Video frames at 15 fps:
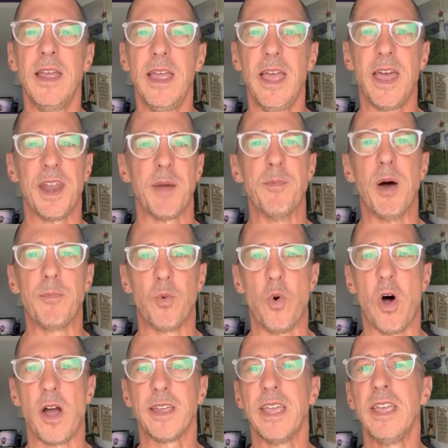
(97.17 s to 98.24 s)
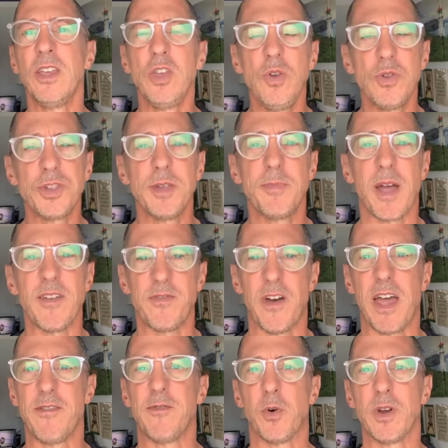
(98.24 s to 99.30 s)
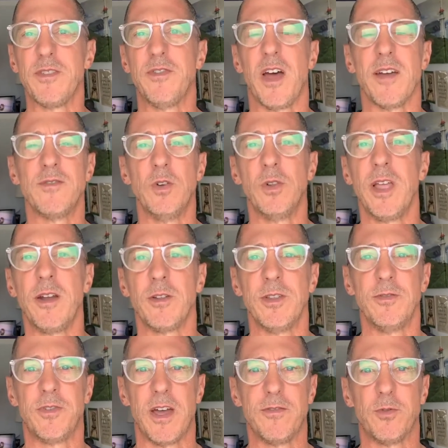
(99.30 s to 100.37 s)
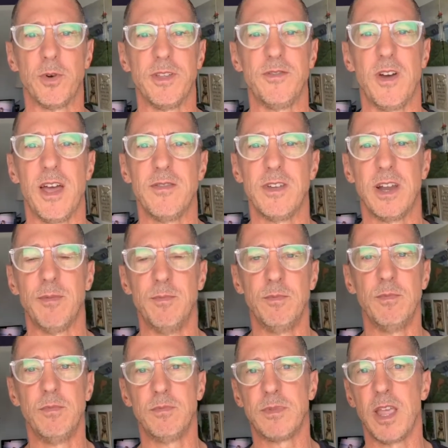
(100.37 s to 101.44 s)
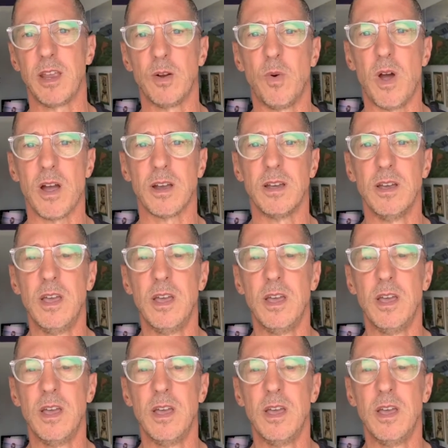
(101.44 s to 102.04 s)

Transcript: and I'm up walking usually by 5:45, no later than 5:45, and I'm taking a walk.